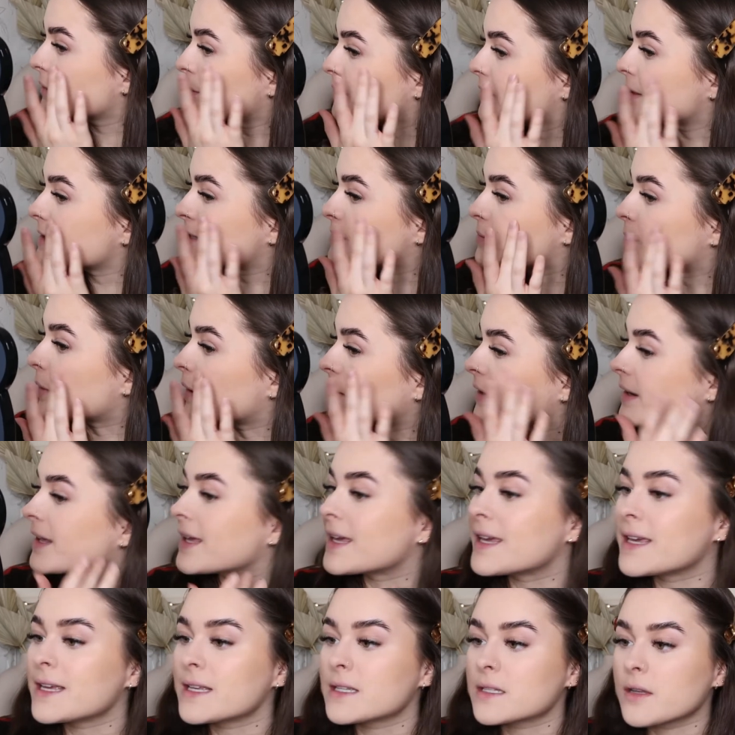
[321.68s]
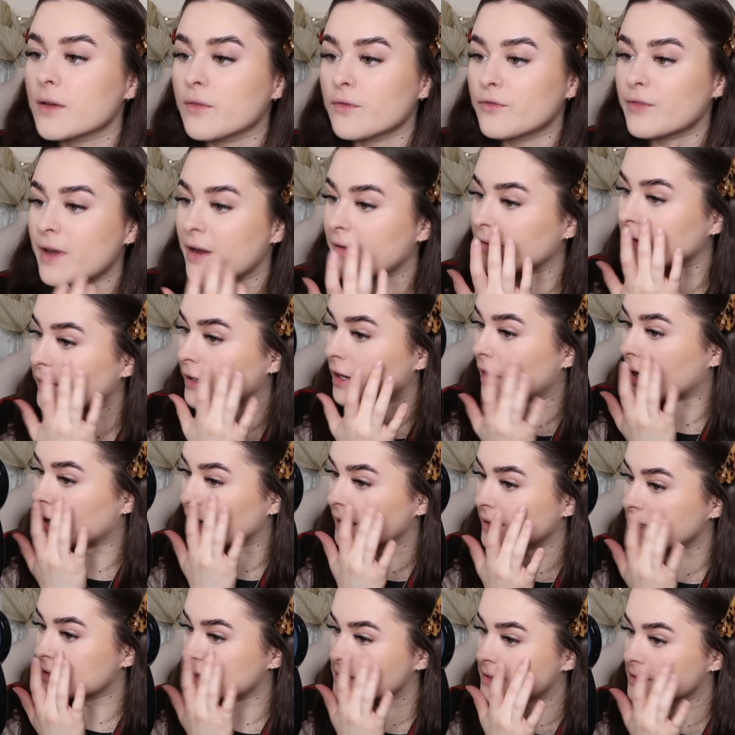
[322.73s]
this one is very
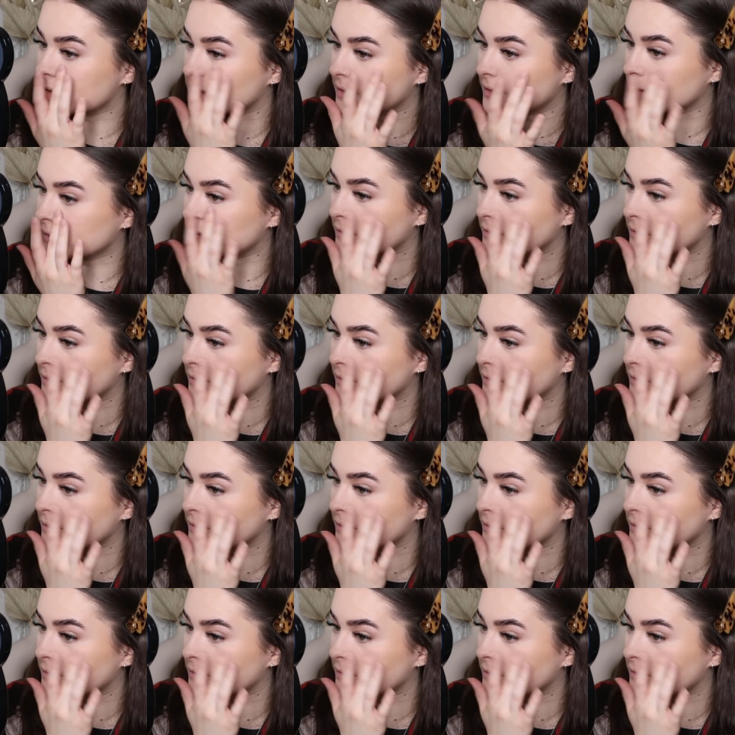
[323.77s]
nice.